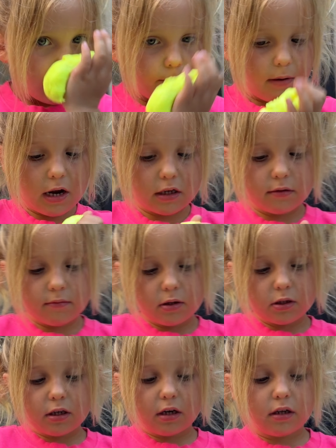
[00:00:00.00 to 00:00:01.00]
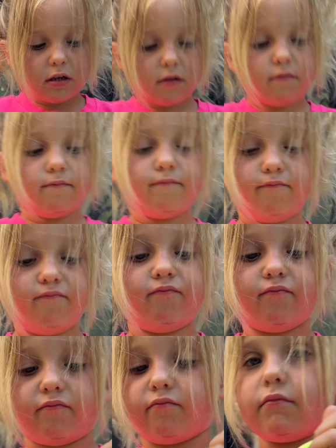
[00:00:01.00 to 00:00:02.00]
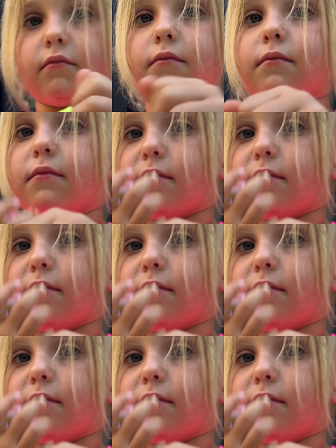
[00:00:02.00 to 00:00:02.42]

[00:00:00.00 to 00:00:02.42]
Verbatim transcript: Can I smell it?